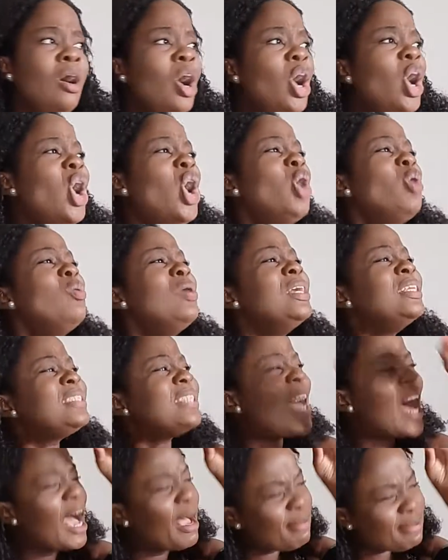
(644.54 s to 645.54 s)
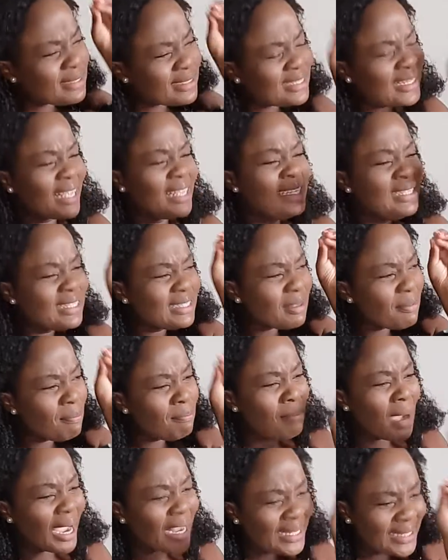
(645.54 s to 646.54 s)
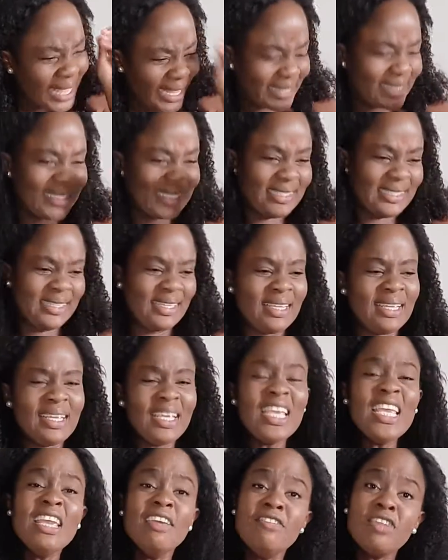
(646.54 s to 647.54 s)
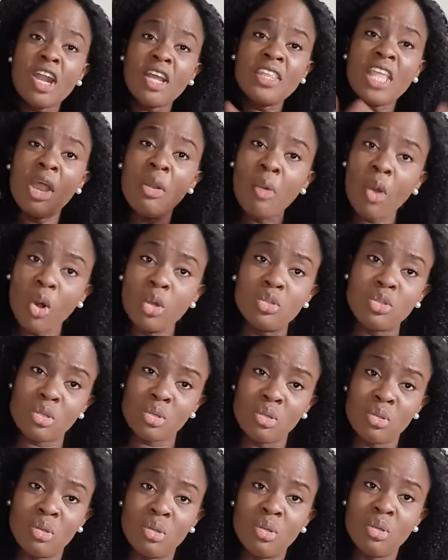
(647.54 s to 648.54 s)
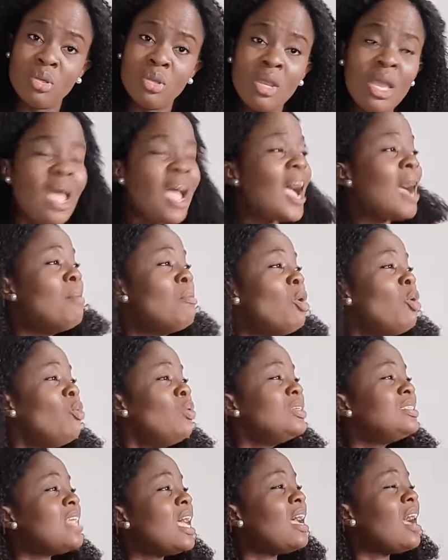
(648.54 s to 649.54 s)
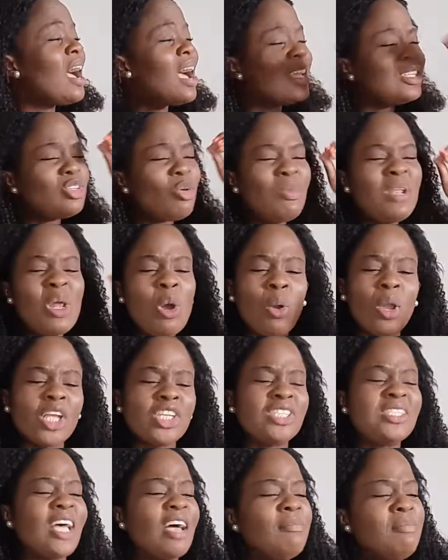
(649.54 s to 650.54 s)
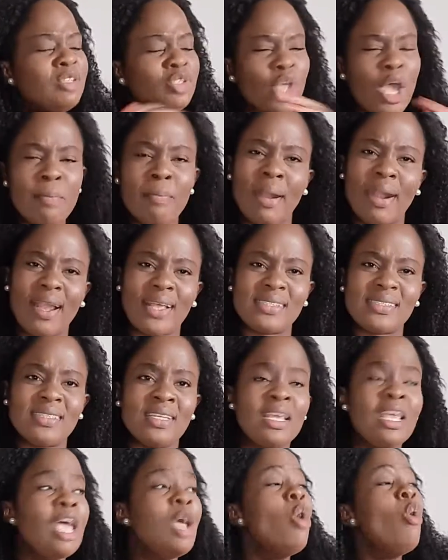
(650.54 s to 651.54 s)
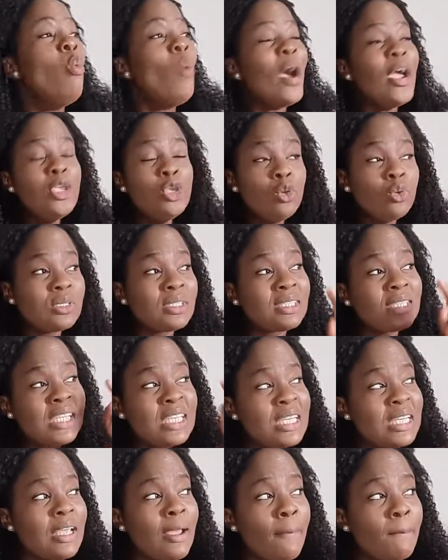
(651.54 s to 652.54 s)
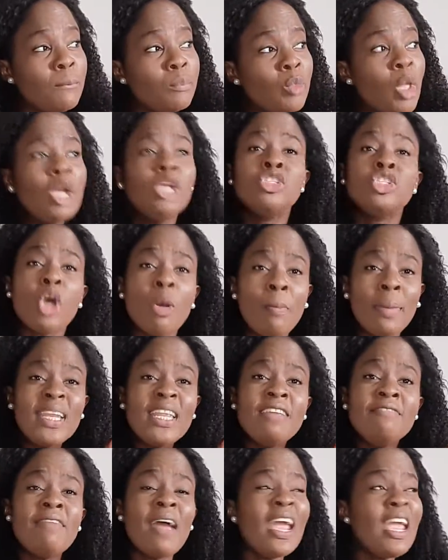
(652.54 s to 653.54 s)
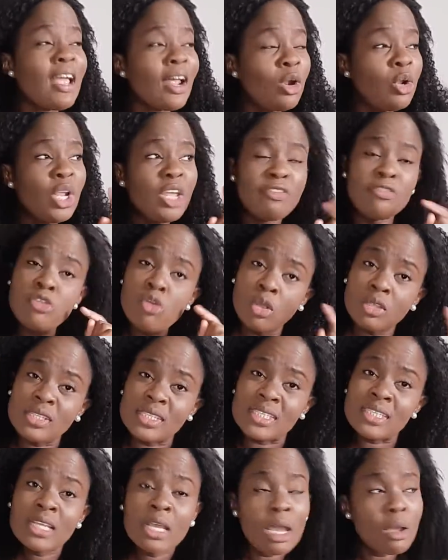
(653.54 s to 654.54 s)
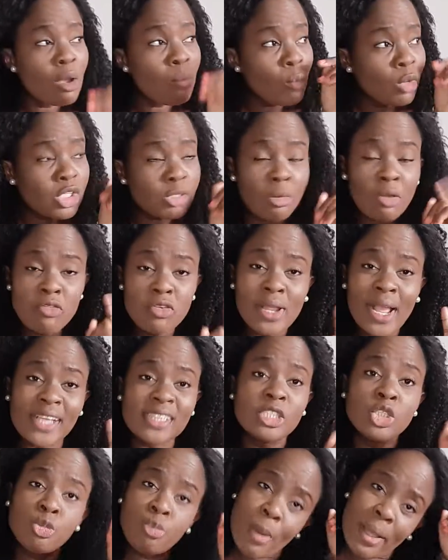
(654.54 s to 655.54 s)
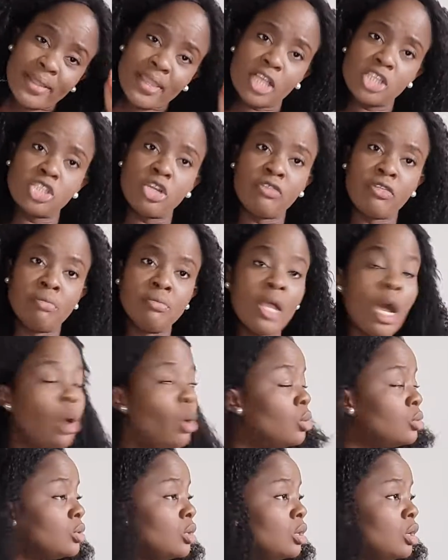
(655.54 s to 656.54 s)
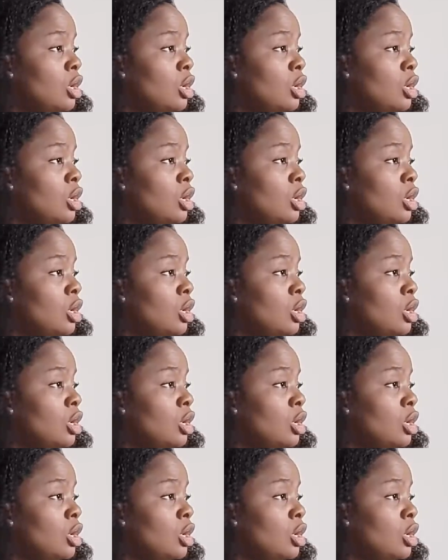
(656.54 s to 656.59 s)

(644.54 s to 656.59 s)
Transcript: Always absent-minded. Even on the road, I'm always, so many occasions I've been so embarrassed. When you see somebody, I don't know if you notice, some of you guys need to pay attention from now on.